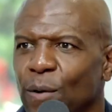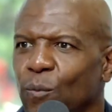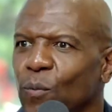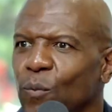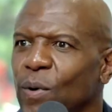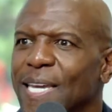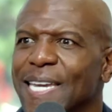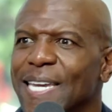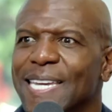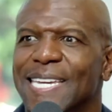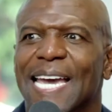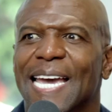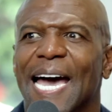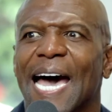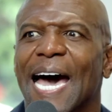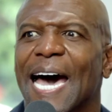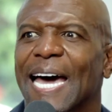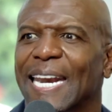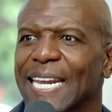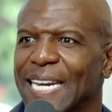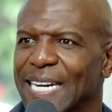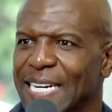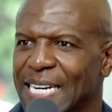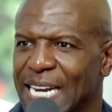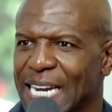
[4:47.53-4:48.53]
we
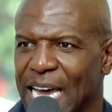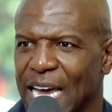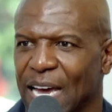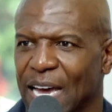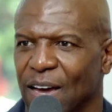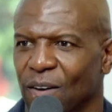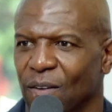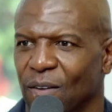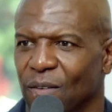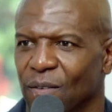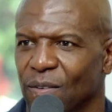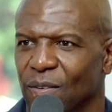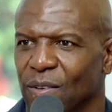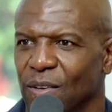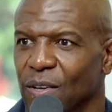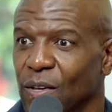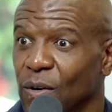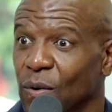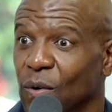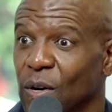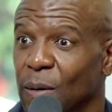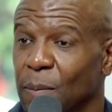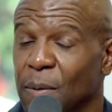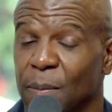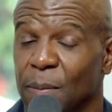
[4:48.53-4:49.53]
got it now. Yeah. You
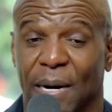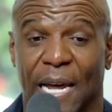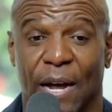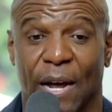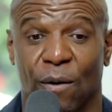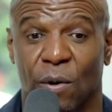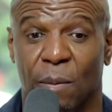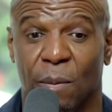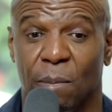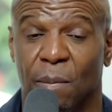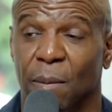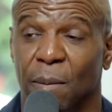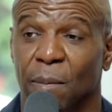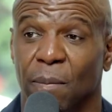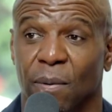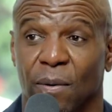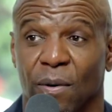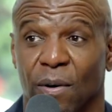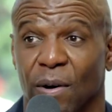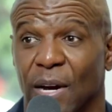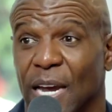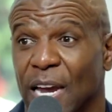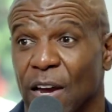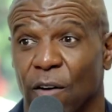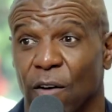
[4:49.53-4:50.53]
know what I mean? But I
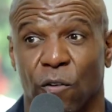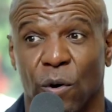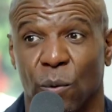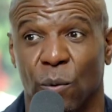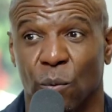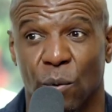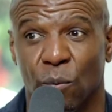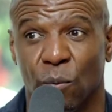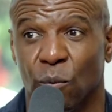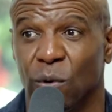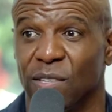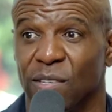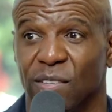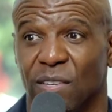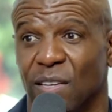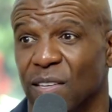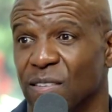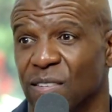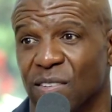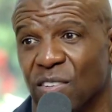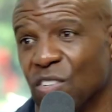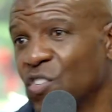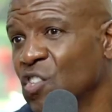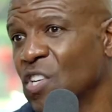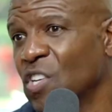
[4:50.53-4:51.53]
remember everyone
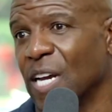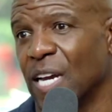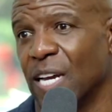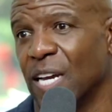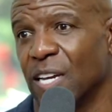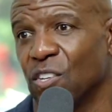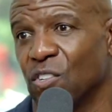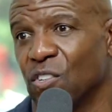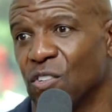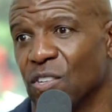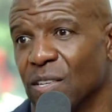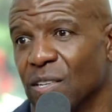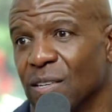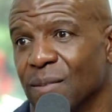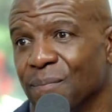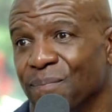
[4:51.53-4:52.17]
resists change.